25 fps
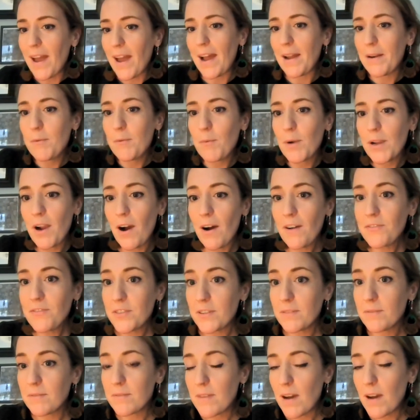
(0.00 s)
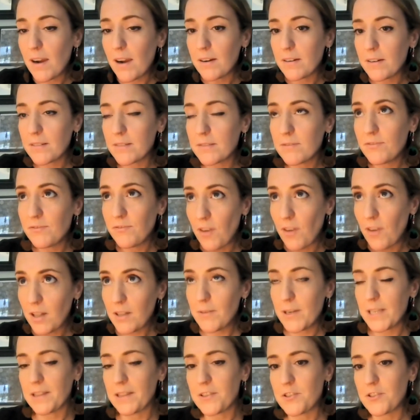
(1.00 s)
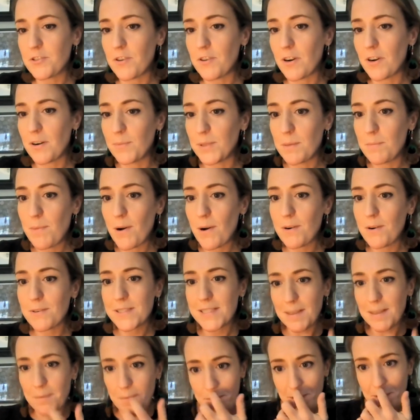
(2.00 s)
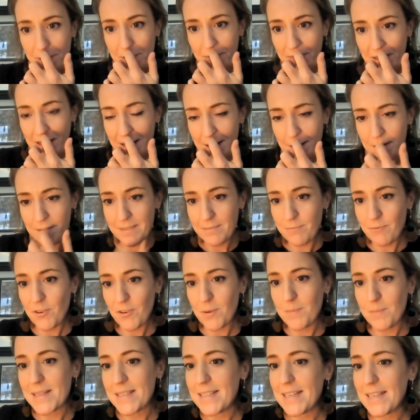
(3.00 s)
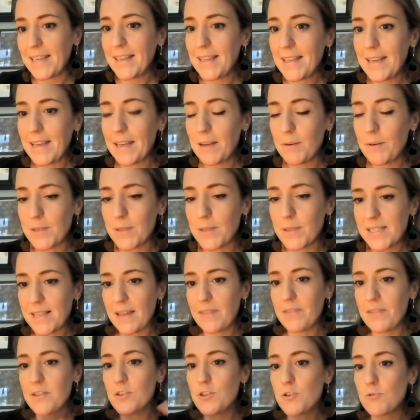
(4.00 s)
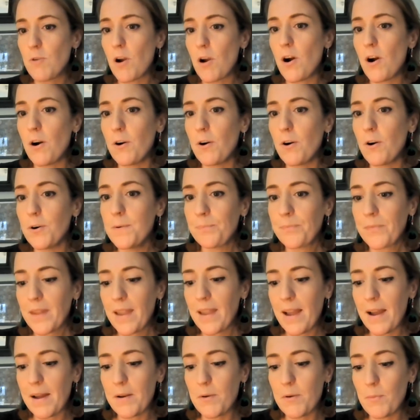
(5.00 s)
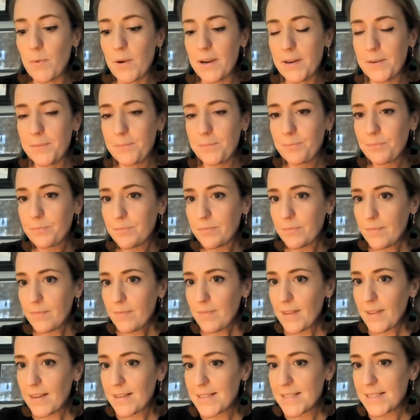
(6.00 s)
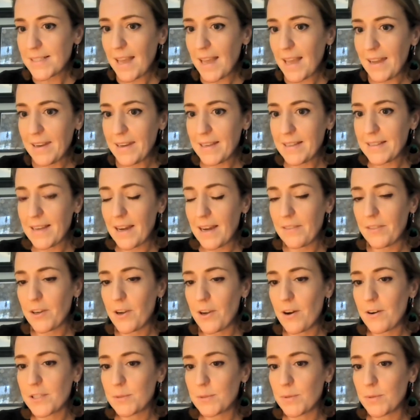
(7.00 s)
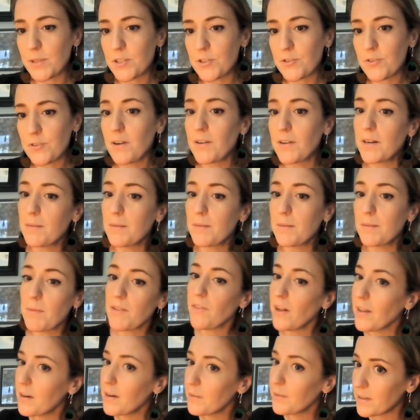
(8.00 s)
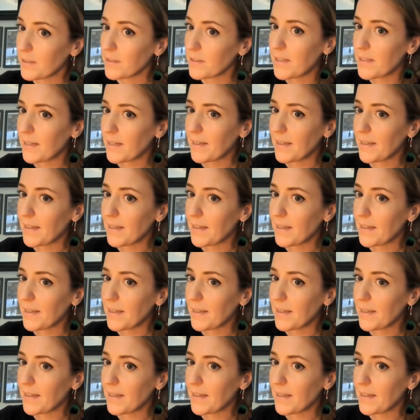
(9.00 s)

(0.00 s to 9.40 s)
and we often are following the drone with the boat. So when we fly from a dinghy, we send the drone and we're scanning down the coast with the drone, and we follow with the